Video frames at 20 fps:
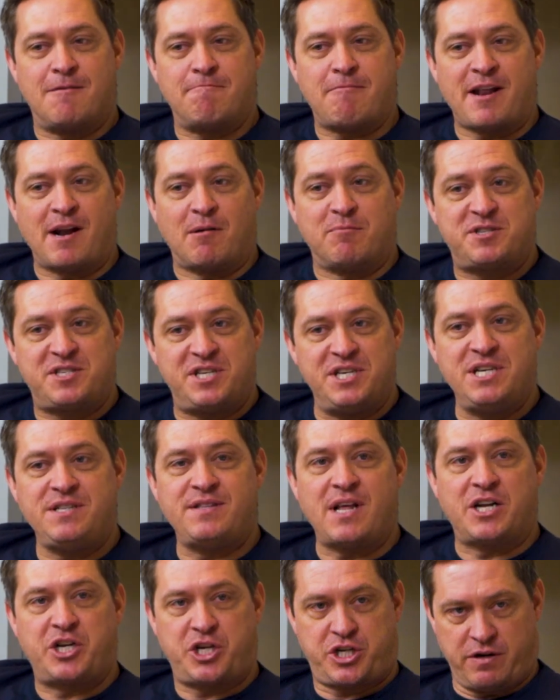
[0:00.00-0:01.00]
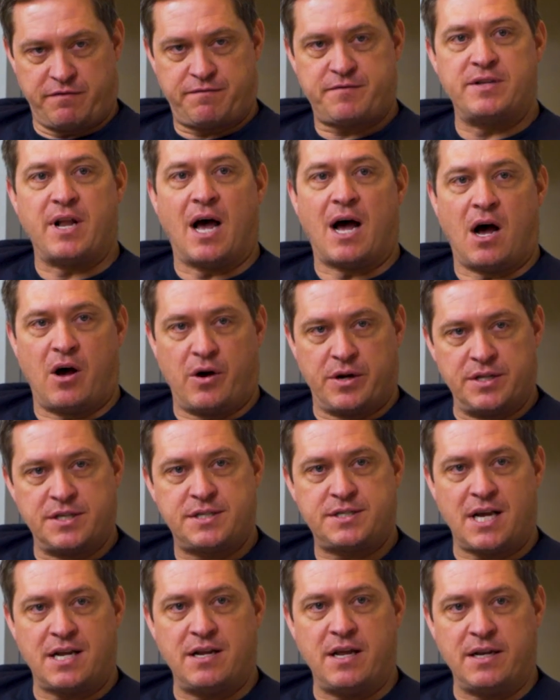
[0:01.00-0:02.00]
And I'm seeing that shift now in
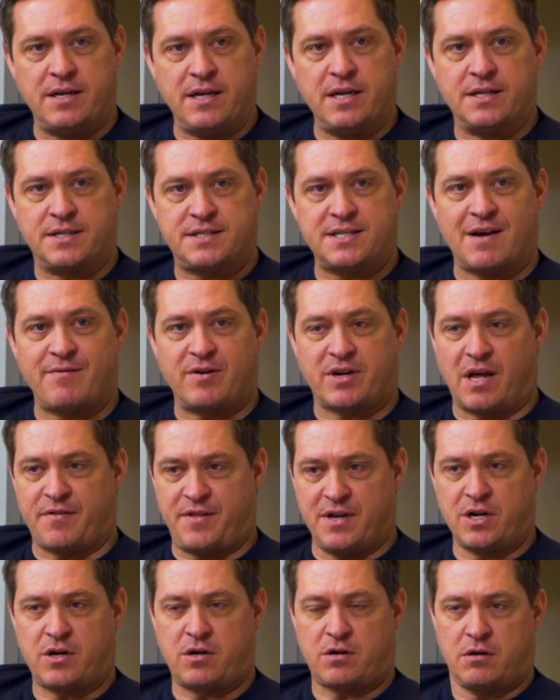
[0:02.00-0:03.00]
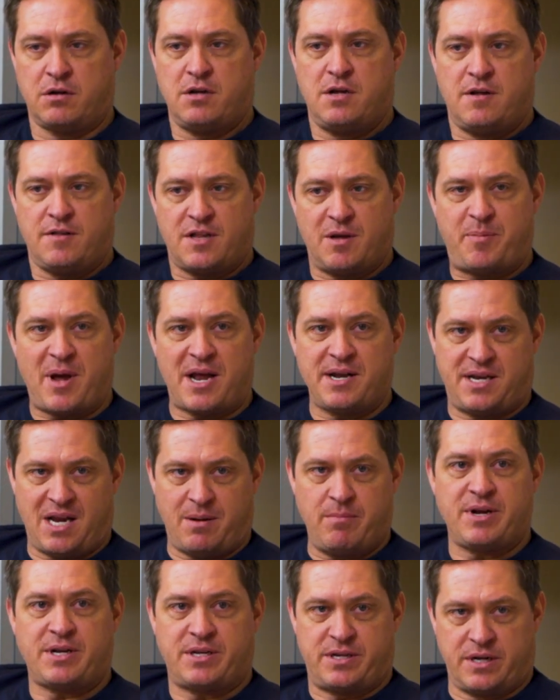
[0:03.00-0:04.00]
South Africa. I think the
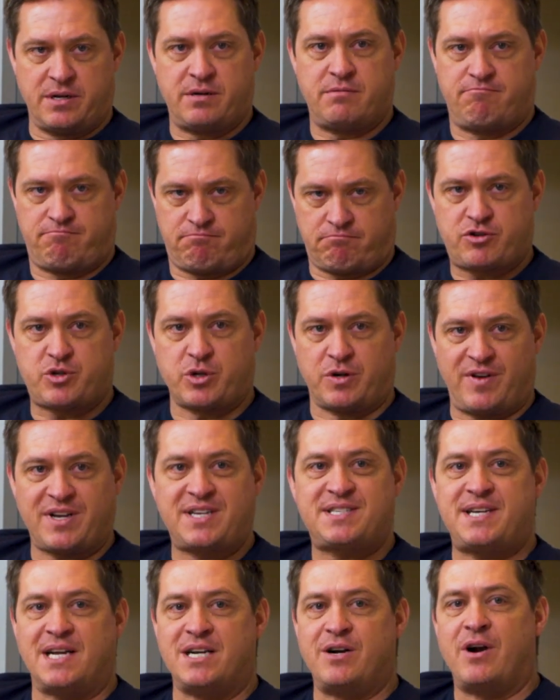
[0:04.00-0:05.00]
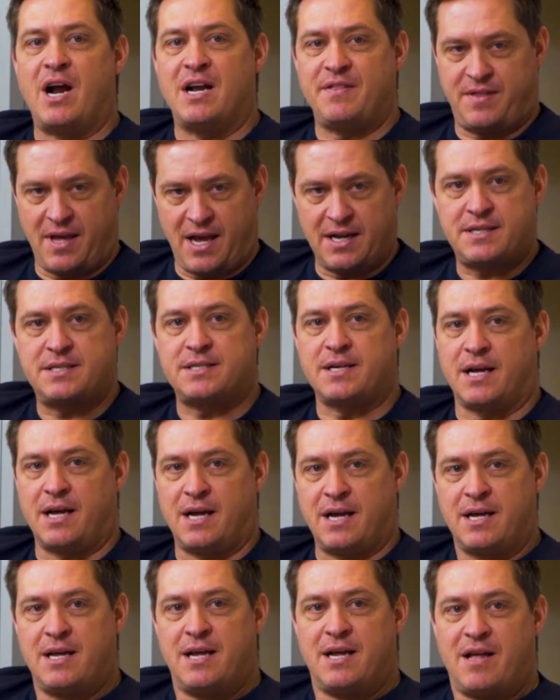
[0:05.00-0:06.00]
pandemic did sort of accelerate
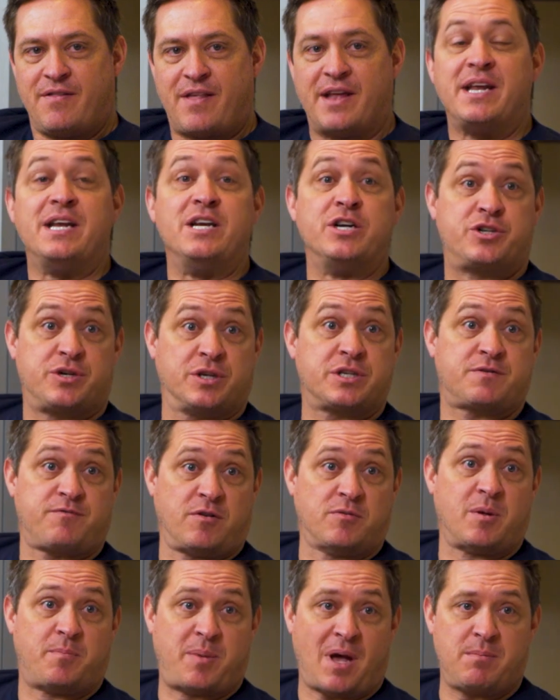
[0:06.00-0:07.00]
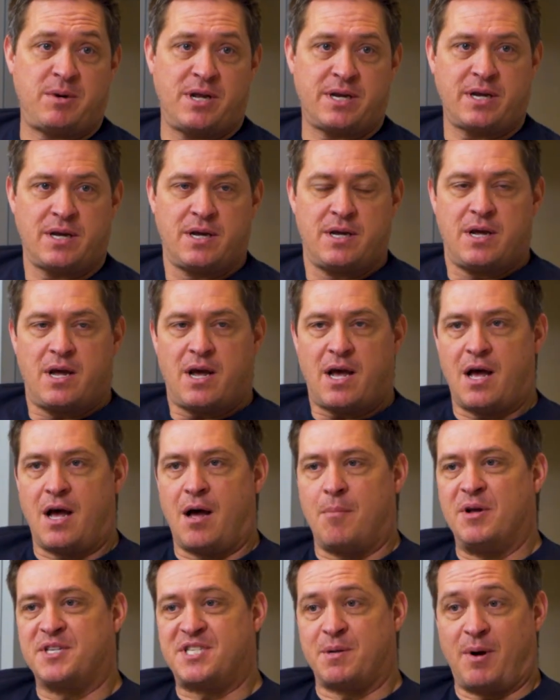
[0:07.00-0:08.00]
that interest from the public.
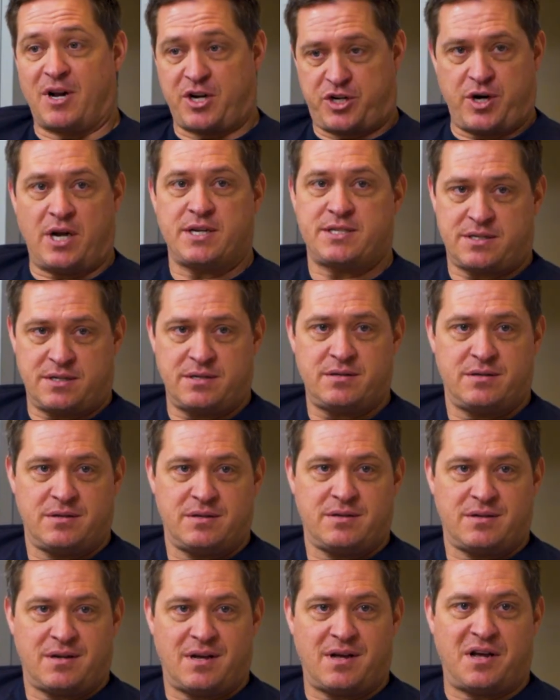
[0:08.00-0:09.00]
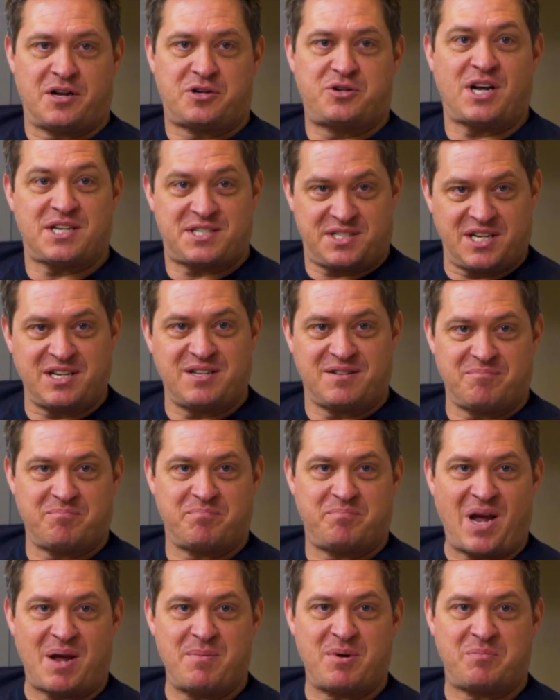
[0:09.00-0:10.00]
It's about trust, trusting
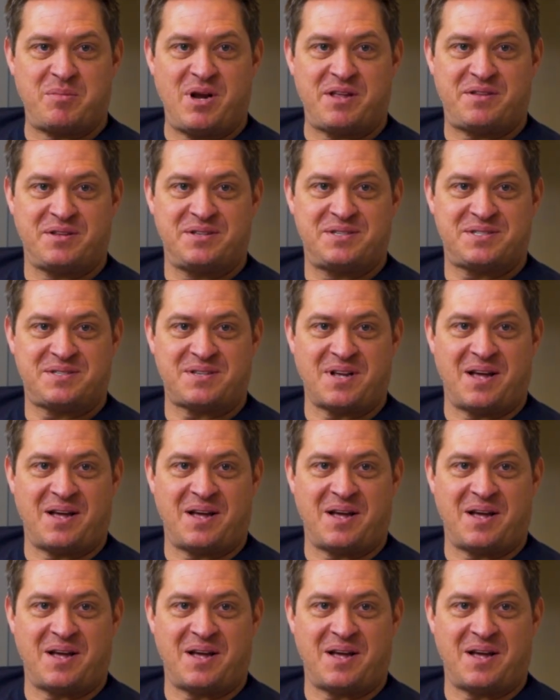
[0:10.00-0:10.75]
payment methods.